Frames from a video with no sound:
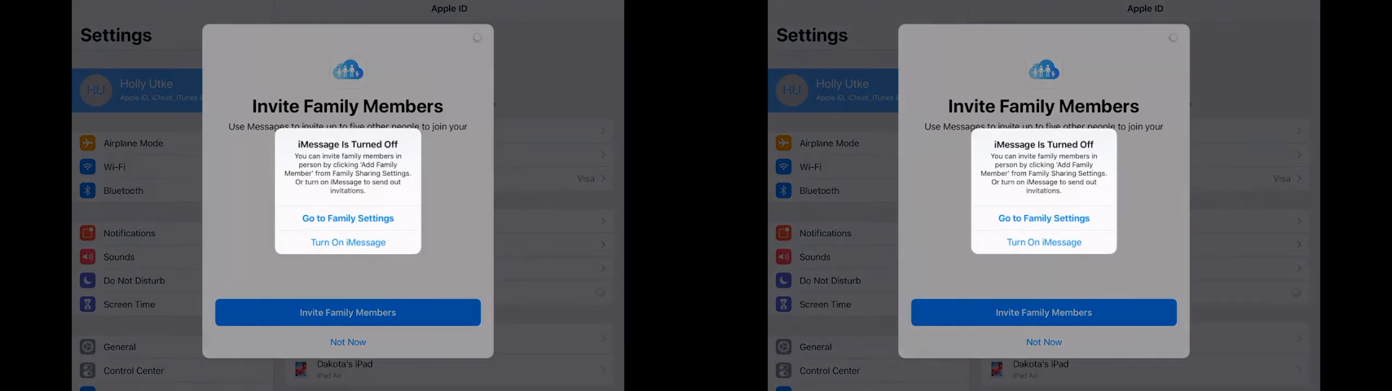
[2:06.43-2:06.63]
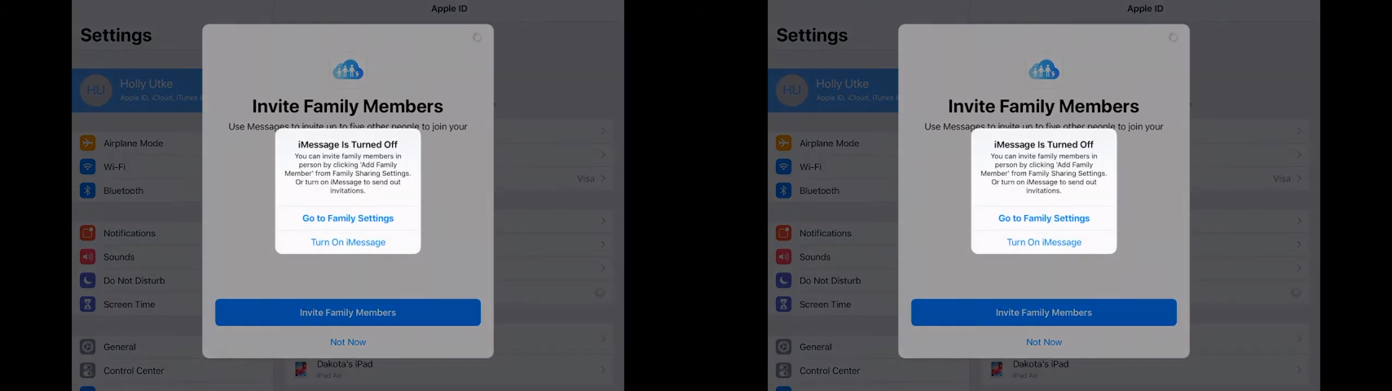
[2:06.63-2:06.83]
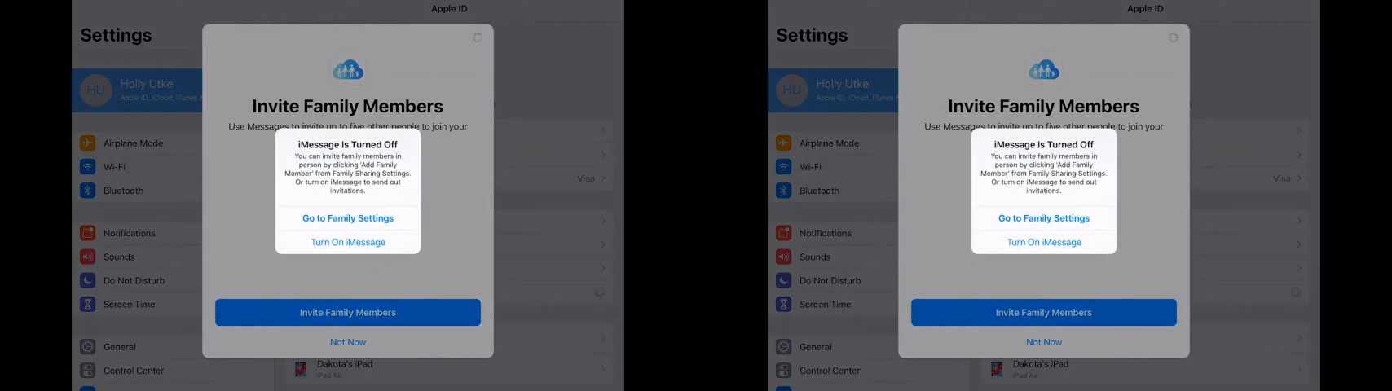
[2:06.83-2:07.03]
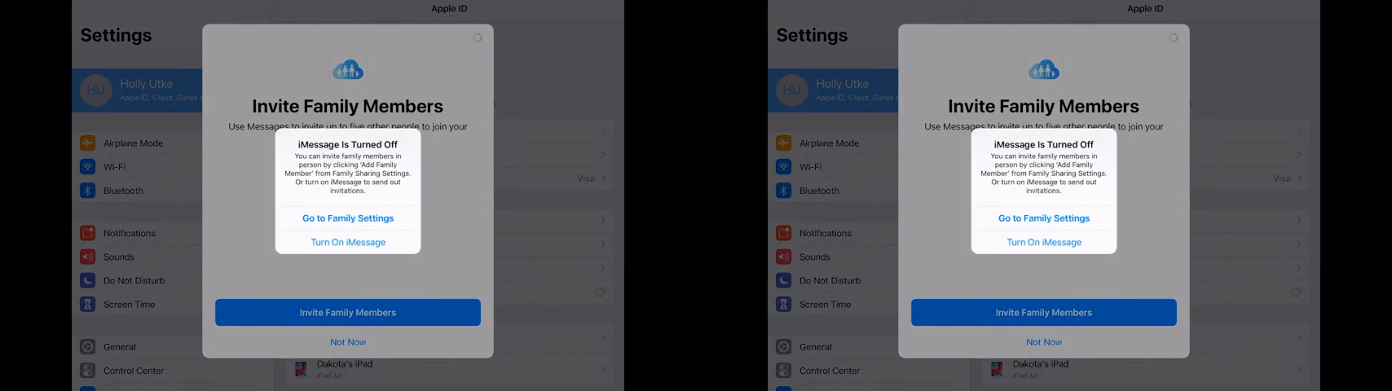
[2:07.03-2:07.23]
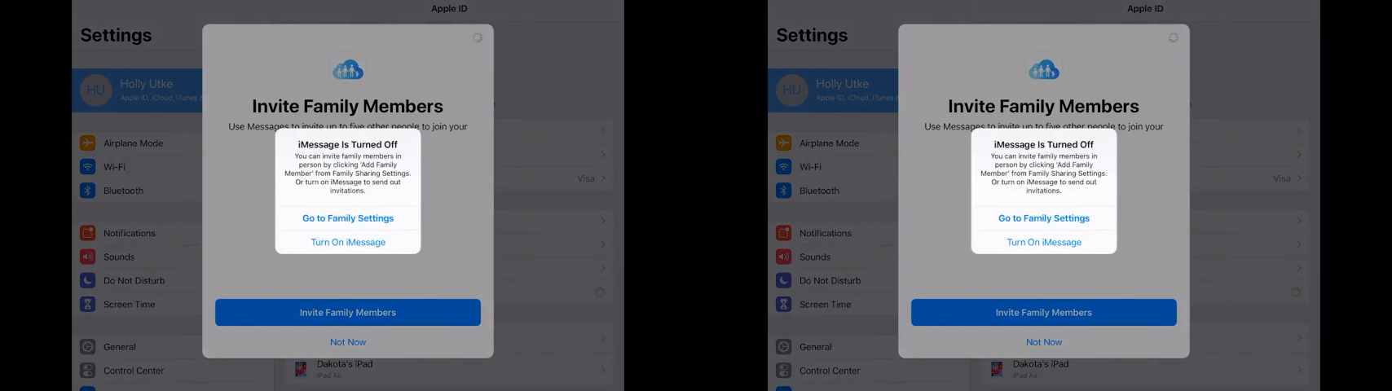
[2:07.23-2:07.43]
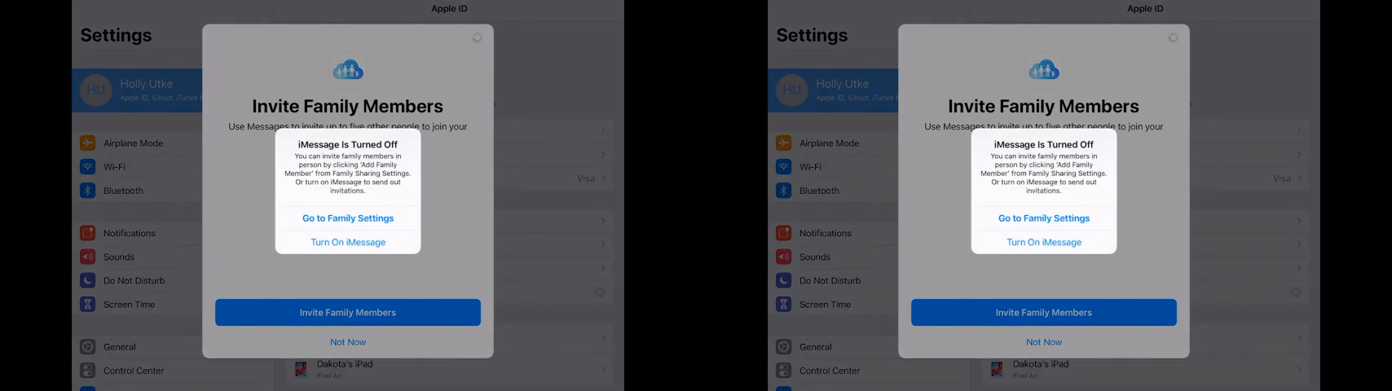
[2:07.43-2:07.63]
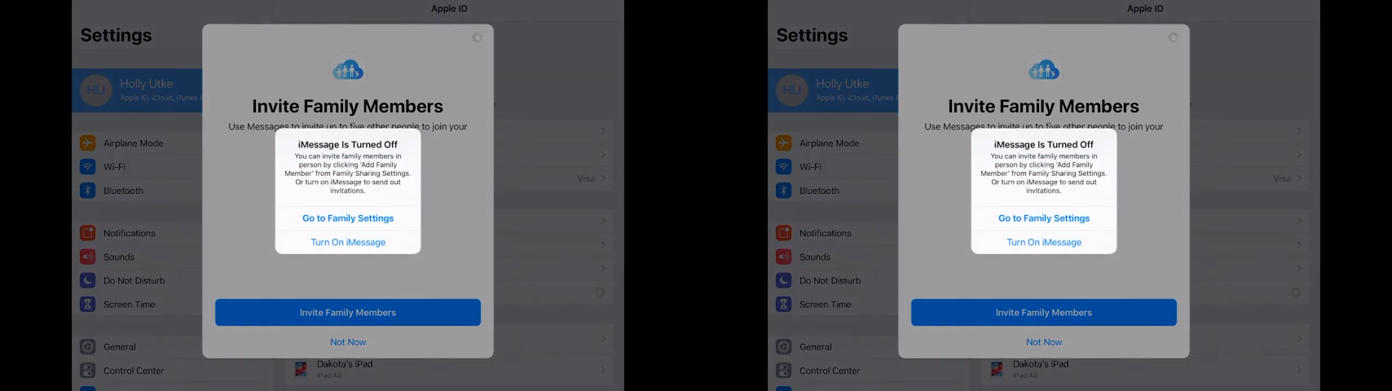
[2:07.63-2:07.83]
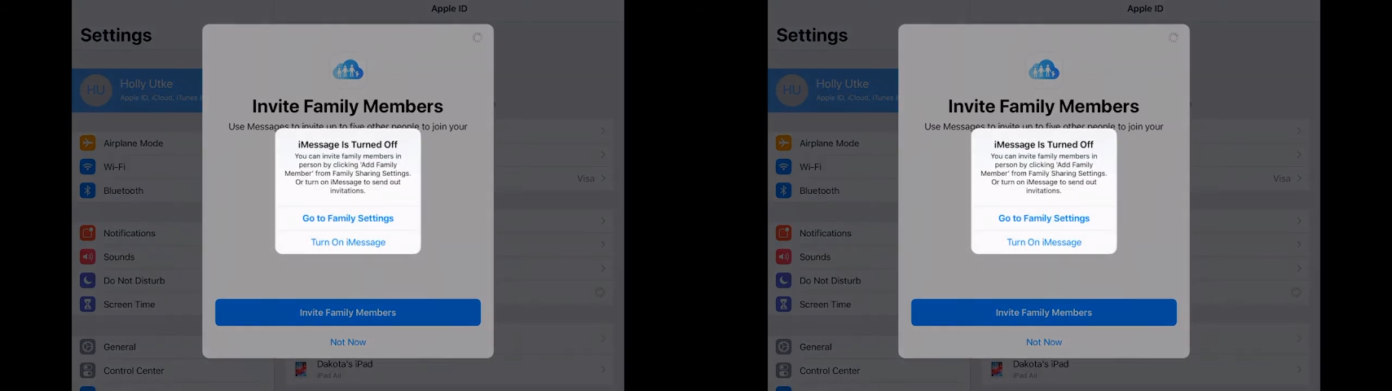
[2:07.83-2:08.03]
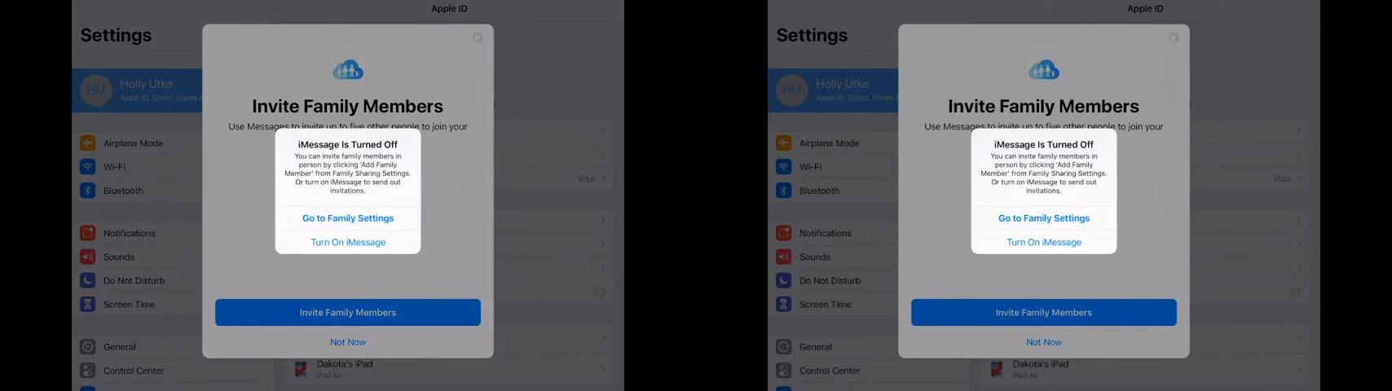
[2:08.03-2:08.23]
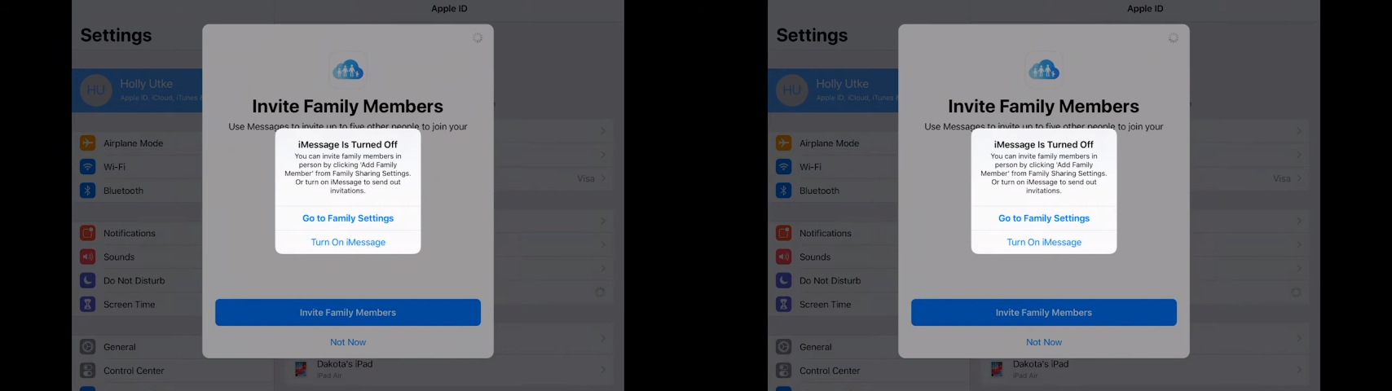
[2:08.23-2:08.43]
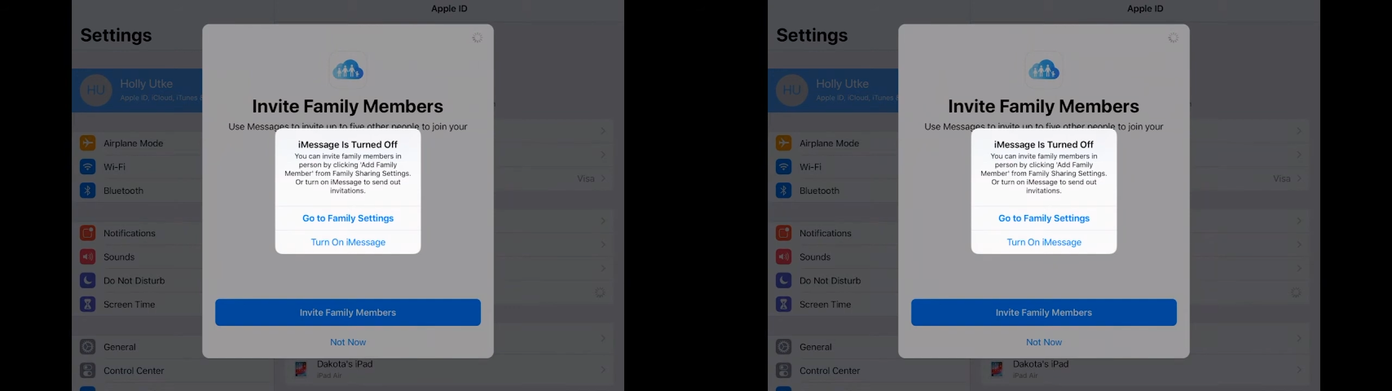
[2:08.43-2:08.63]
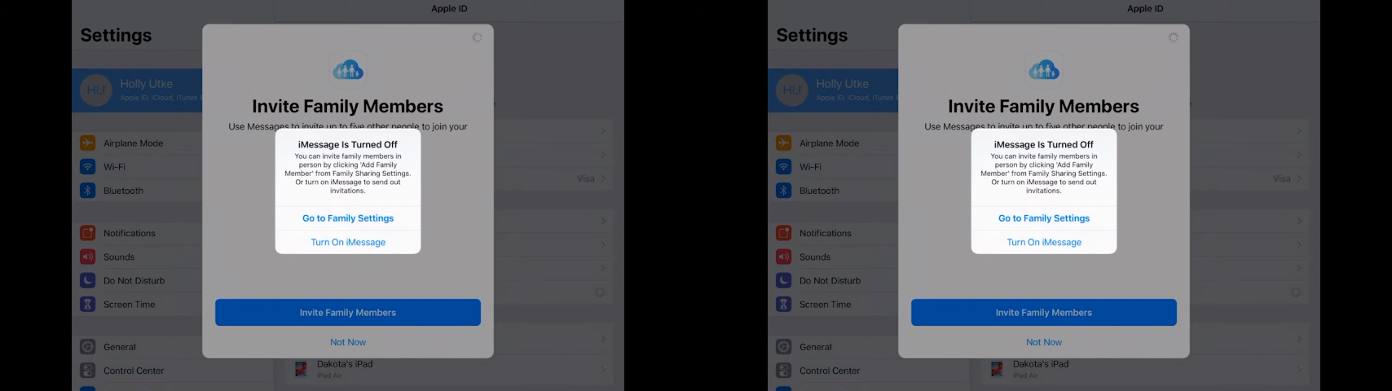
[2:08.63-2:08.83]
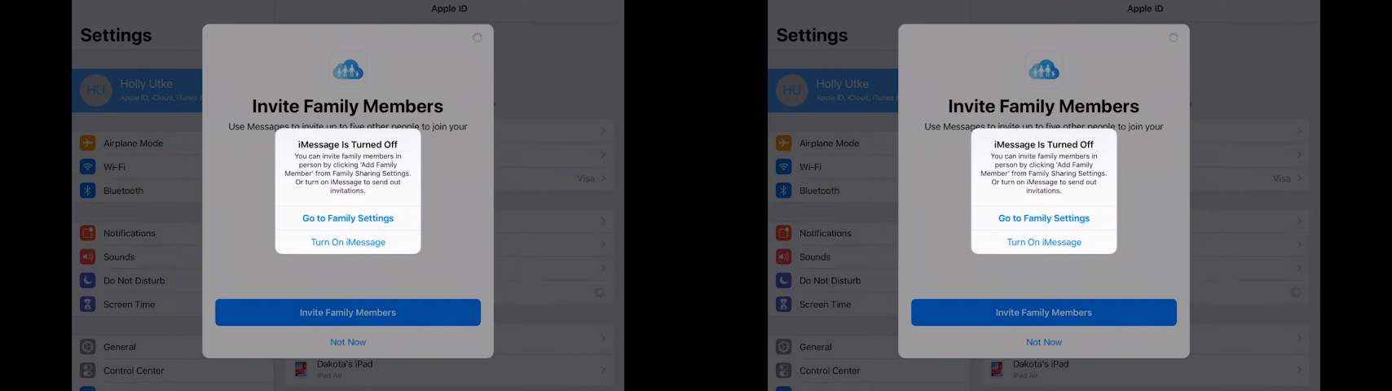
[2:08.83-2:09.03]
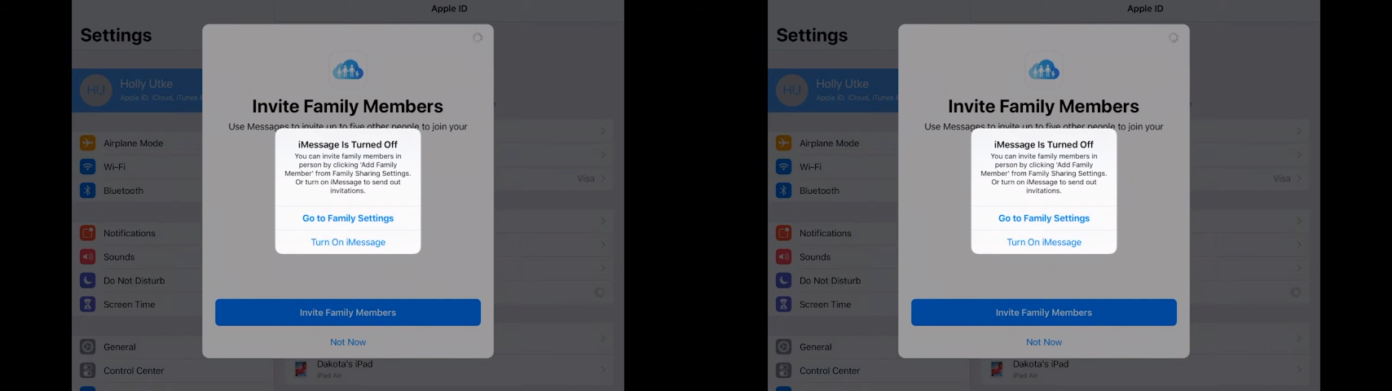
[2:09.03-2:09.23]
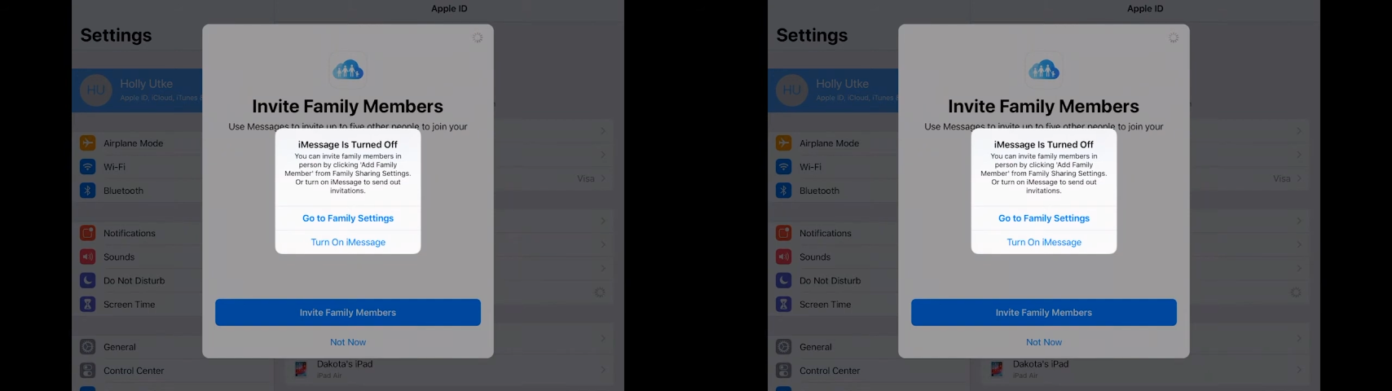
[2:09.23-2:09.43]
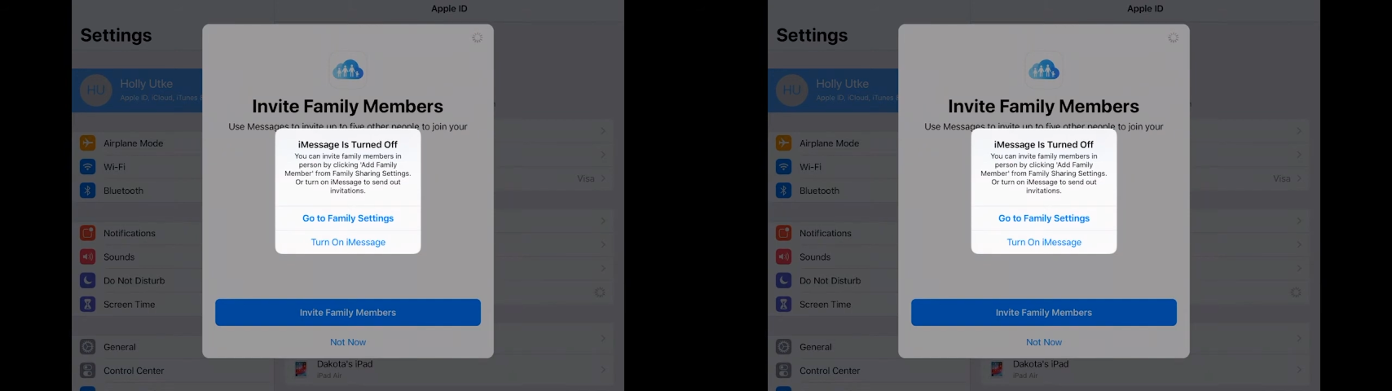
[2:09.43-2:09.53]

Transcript: (no speaker visible)